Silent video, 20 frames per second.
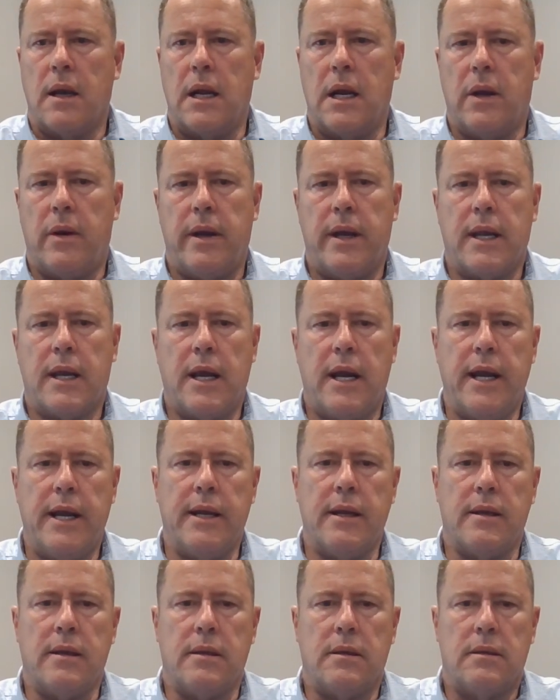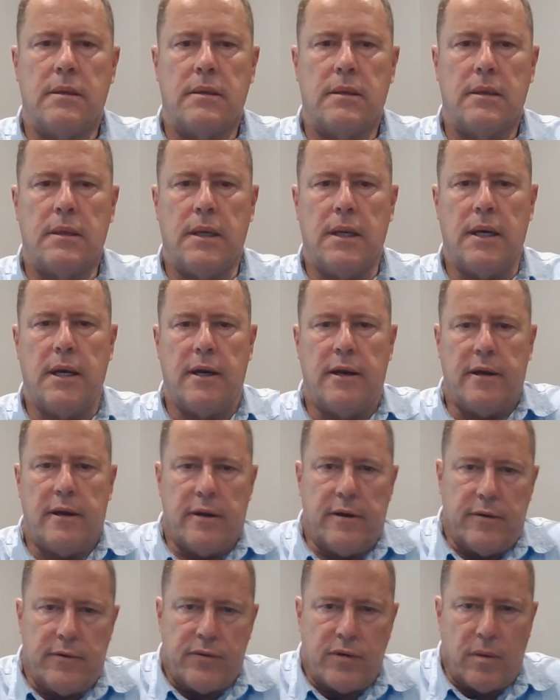Hello again
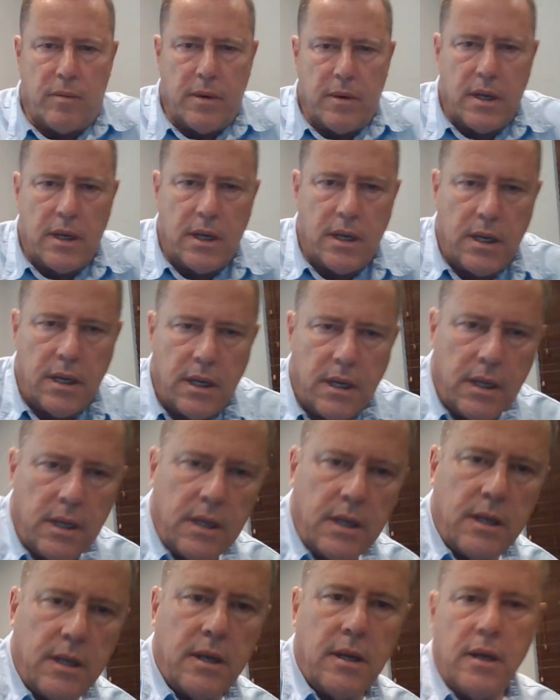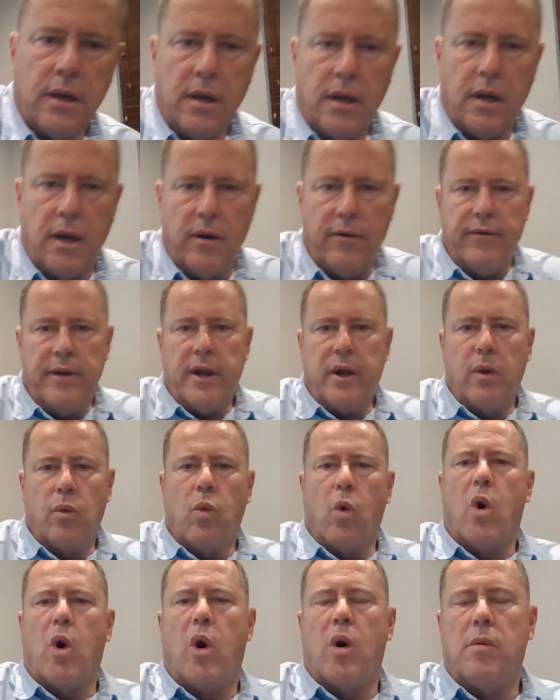from a very
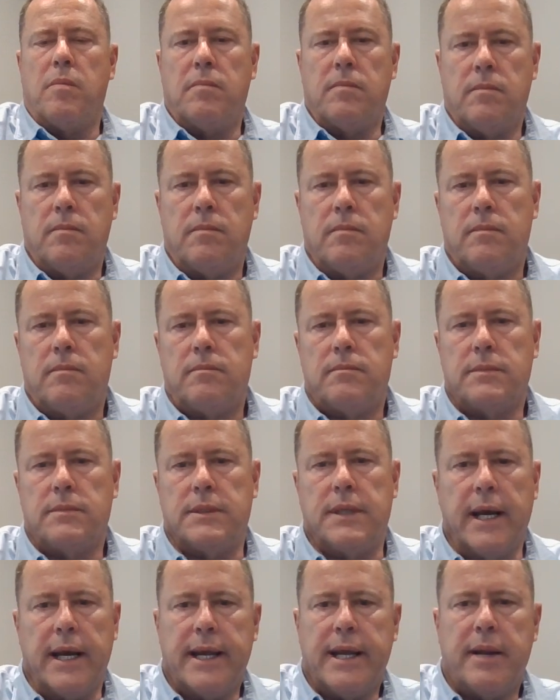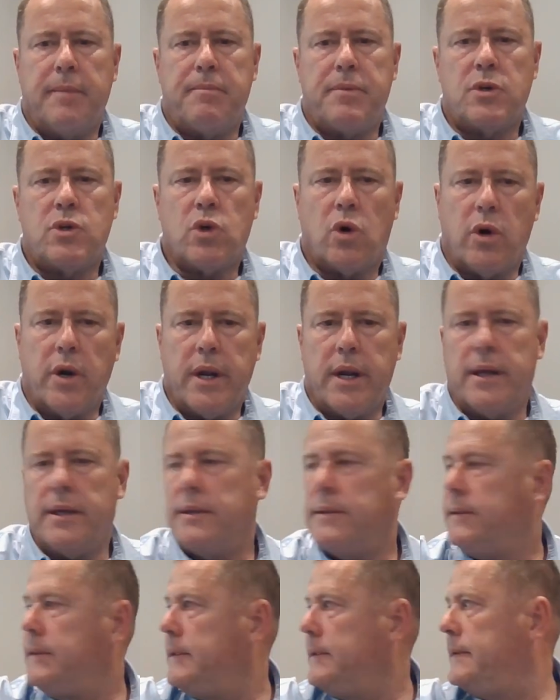warm day in Pretoria.
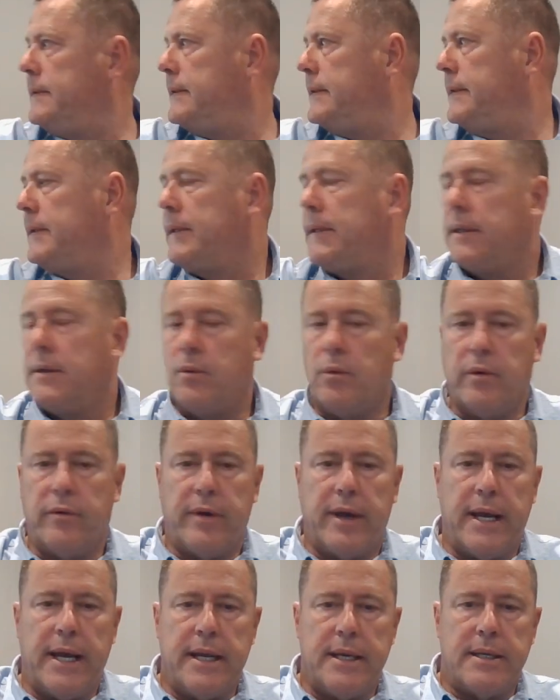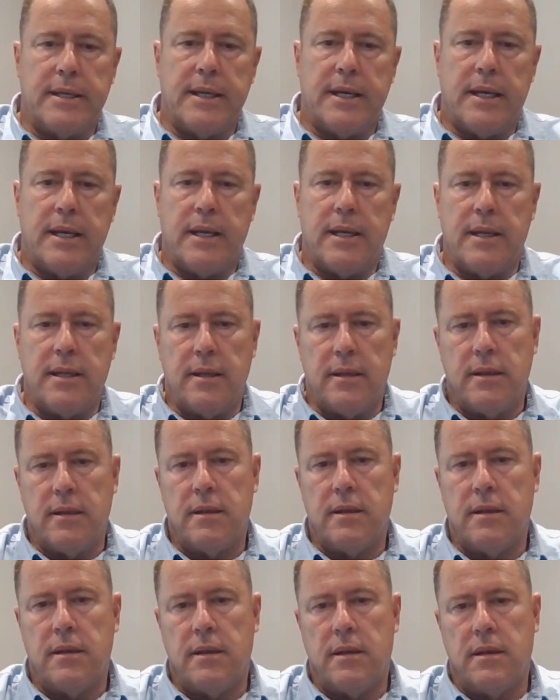We've had
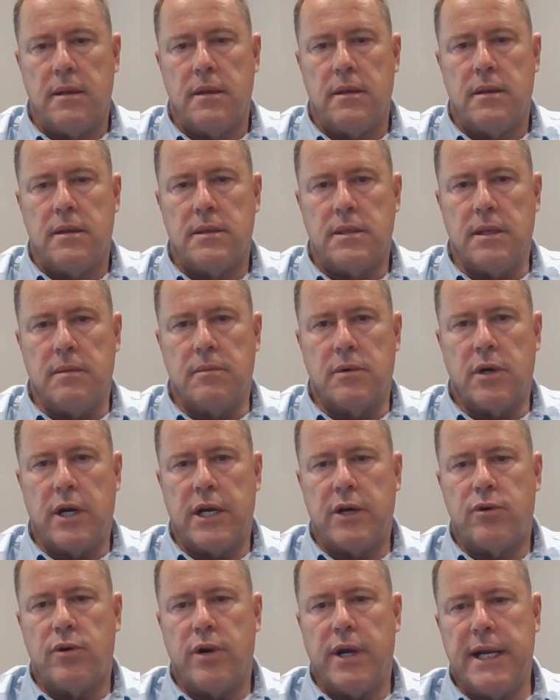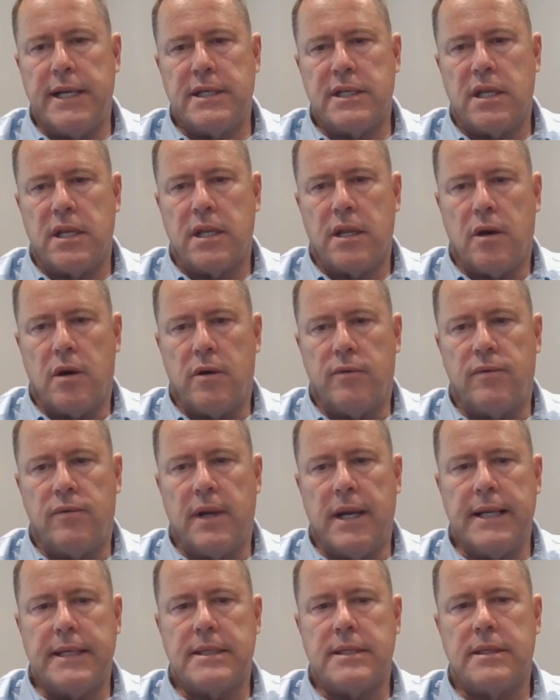some great rains of
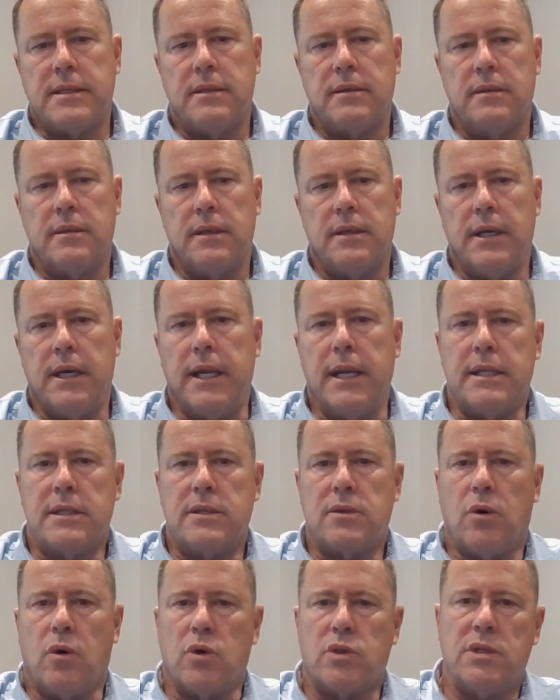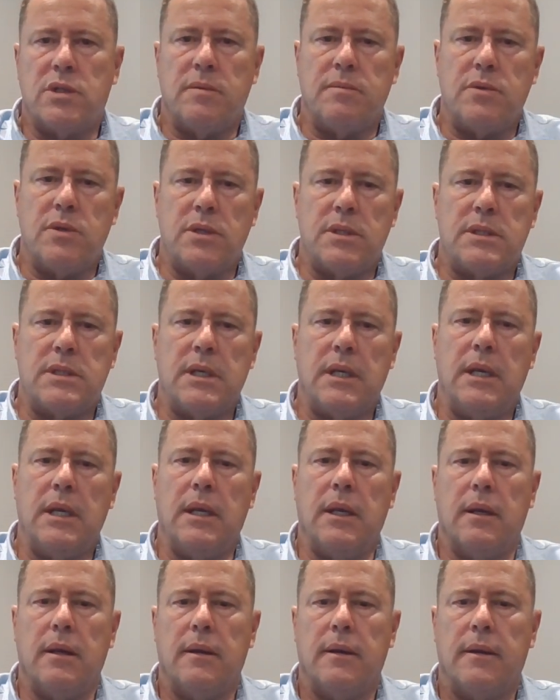late, and it's awesome to
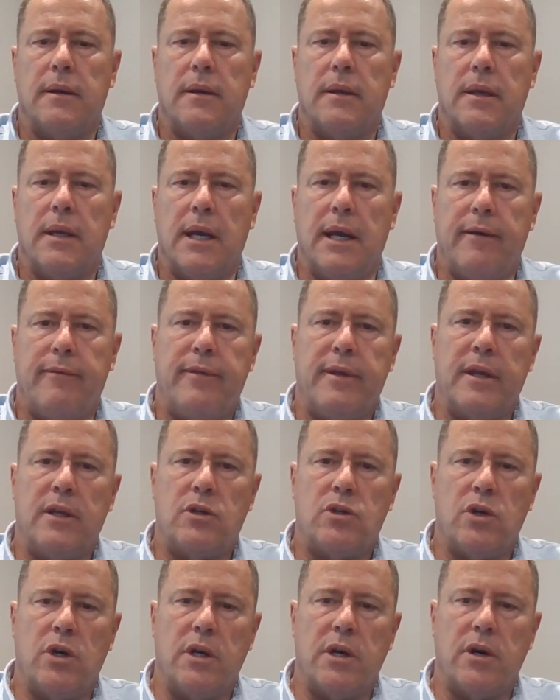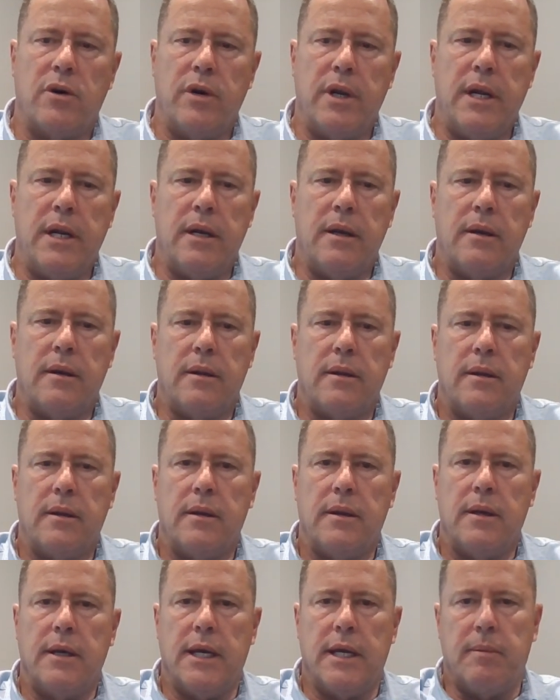see everything turn green
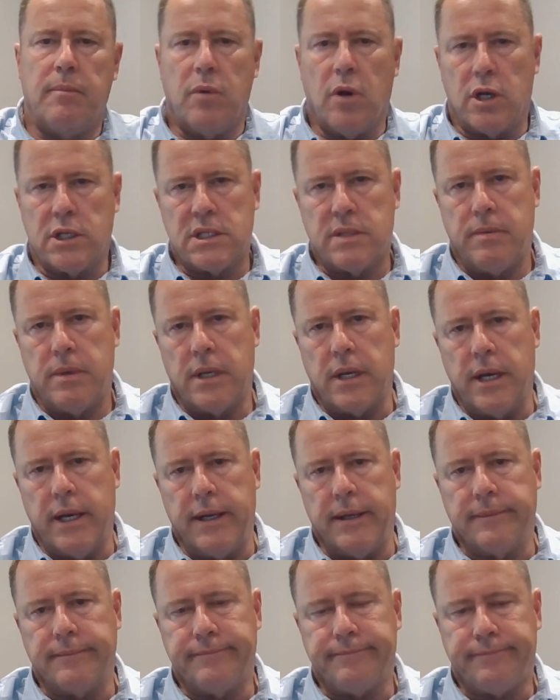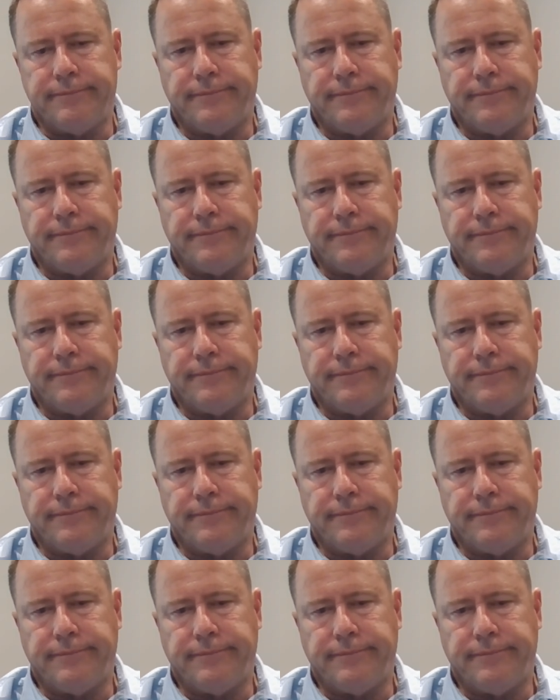and blossom again.